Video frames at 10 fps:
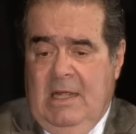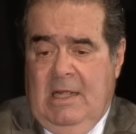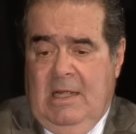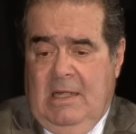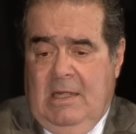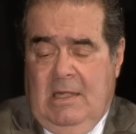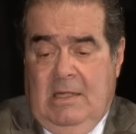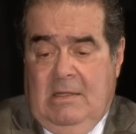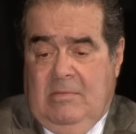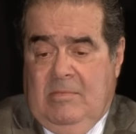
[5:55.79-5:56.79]
Okay,
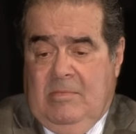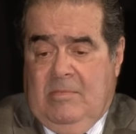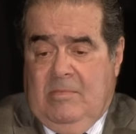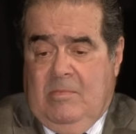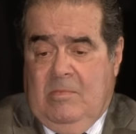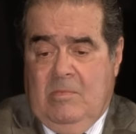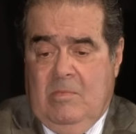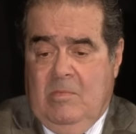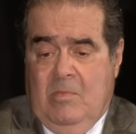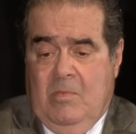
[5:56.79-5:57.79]
sure, Scalia
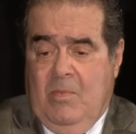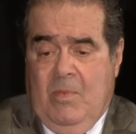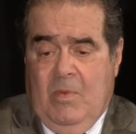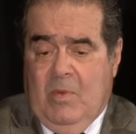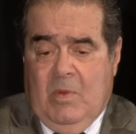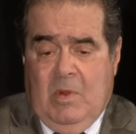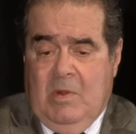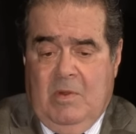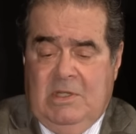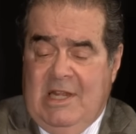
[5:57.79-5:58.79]
may have
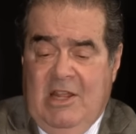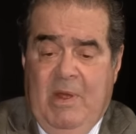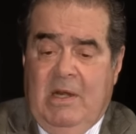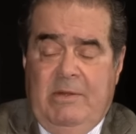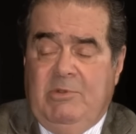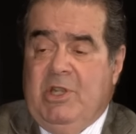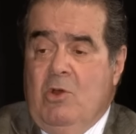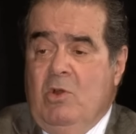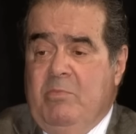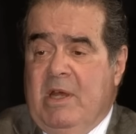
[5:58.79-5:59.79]
constantly
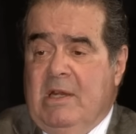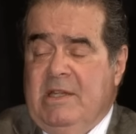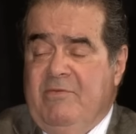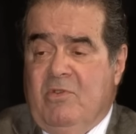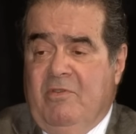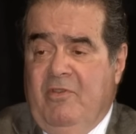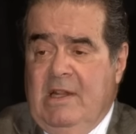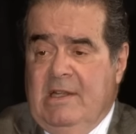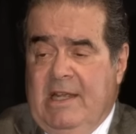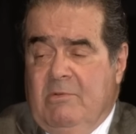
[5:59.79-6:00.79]
praised
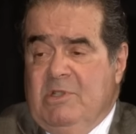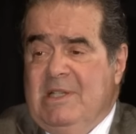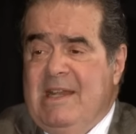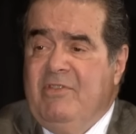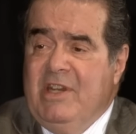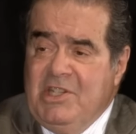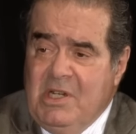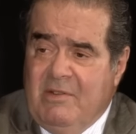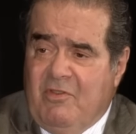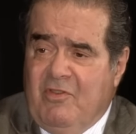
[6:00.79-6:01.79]
originalism, but in
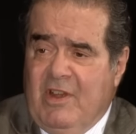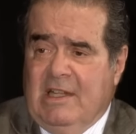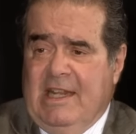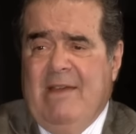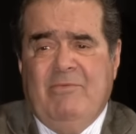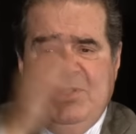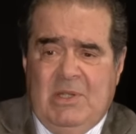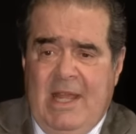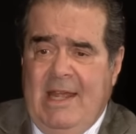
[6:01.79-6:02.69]
reality, his interpretation of